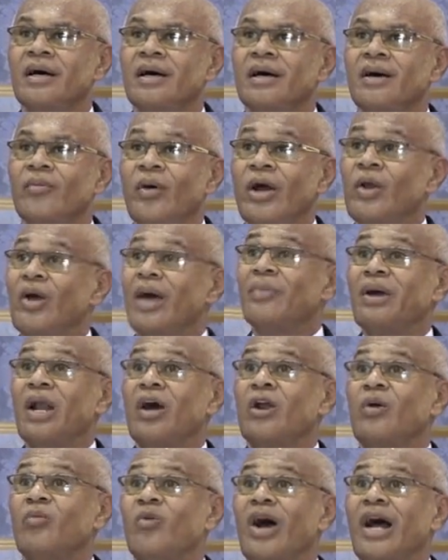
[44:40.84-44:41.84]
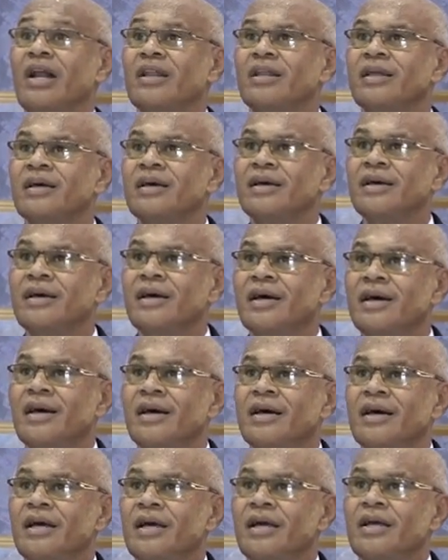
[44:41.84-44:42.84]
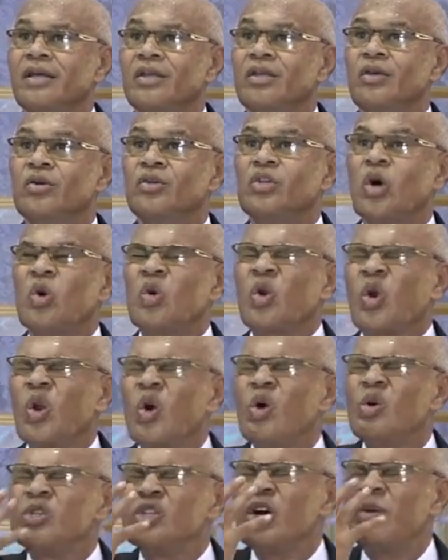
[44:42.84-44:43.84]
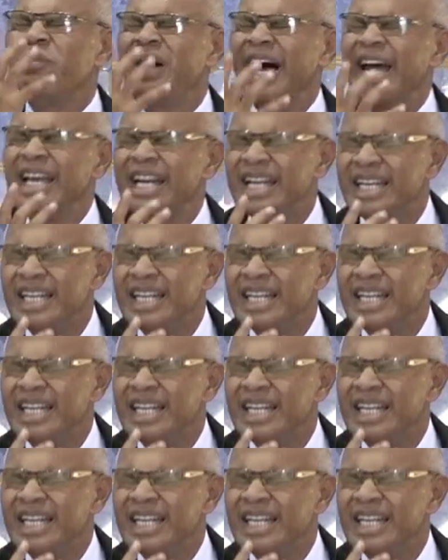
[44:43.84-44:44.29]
when you have a lot of wealth, you don't close your mind